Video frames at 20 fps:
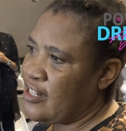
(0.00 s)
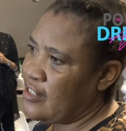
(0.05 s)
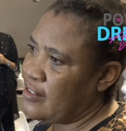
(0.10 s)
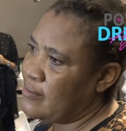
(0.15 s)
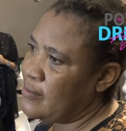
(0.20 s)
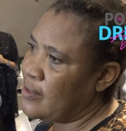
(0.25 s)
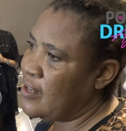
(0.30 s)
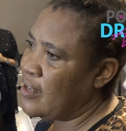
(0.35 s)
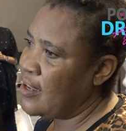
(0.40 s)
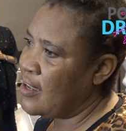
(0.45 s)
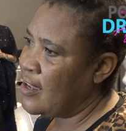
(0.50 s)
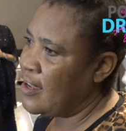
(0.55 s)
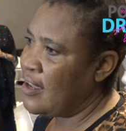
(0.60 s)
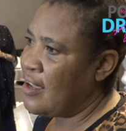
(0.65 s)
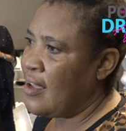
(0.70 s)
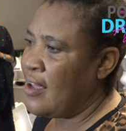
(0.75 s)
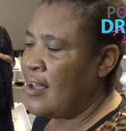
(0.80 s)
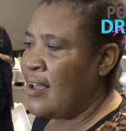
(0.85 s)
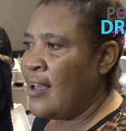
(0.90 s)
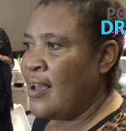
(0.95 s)
him,
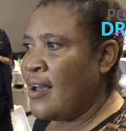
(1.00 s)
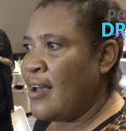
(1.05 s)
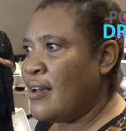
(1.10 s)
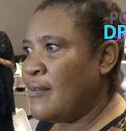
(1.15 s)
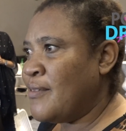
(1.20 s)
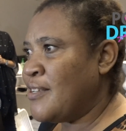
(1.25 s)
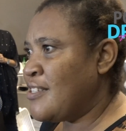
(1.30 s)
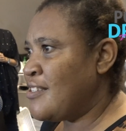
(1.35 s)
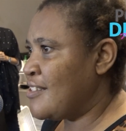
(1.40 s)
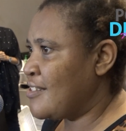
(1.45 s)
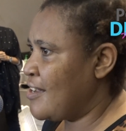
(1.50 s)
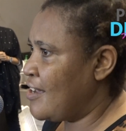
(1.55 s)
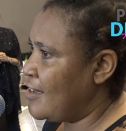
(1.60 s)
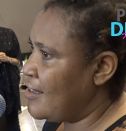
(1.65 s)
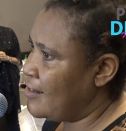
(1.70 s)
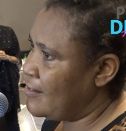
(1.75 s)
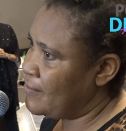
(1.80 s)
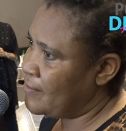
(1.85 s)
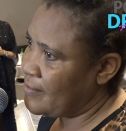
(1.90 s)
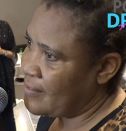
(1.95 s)
I'm a
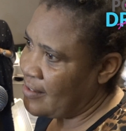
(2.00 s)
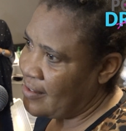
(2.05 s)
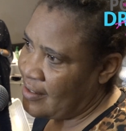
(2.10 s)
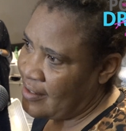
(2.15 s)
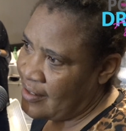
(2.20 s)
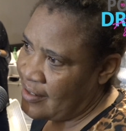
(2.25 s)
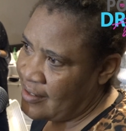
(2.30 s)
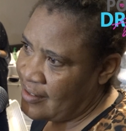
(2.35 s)
child of God.